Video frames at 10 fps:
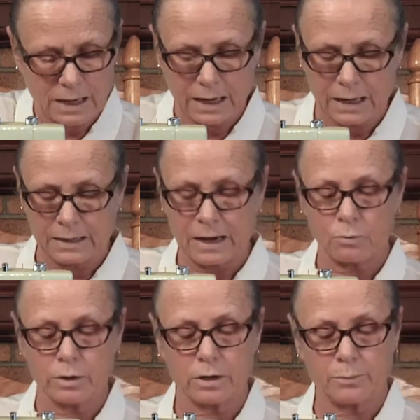And now
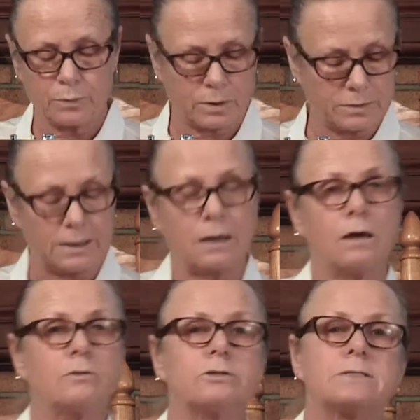we're going to put the
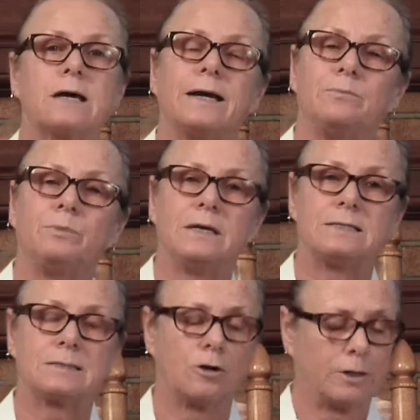other side
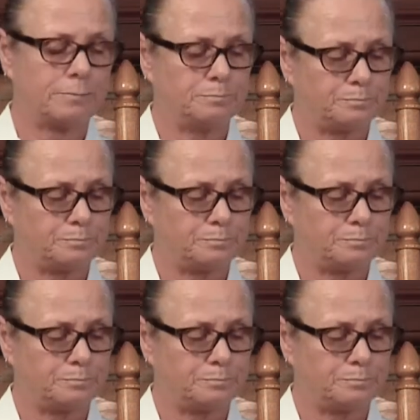piece on.